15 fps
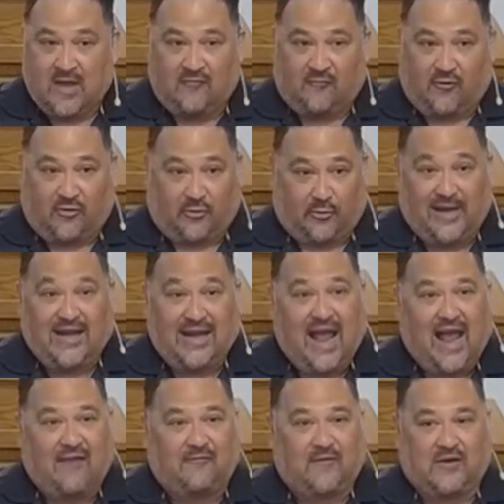for
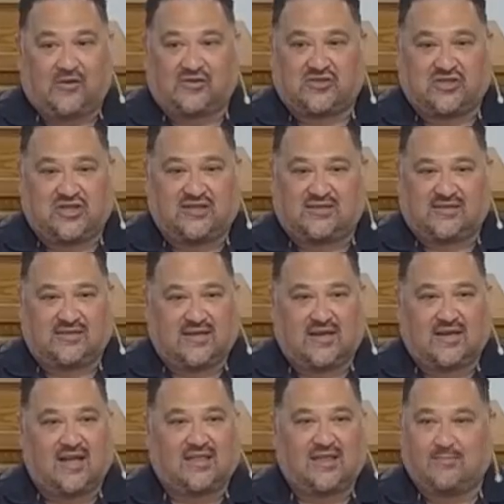3.5 years, Jesus did
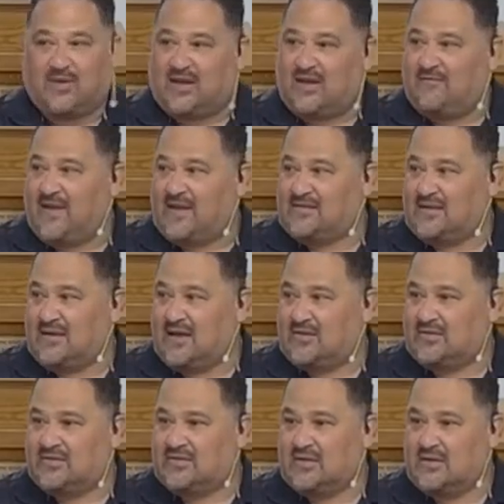nothing but invest in
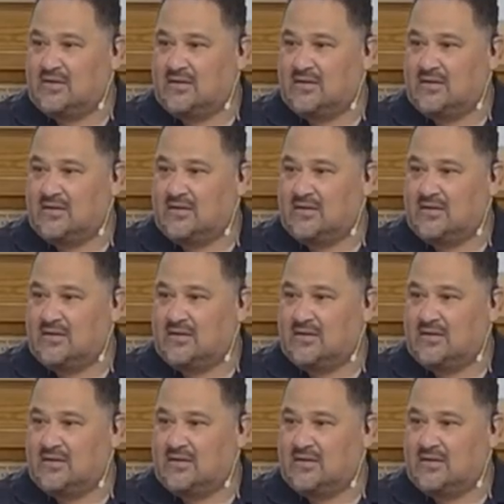others.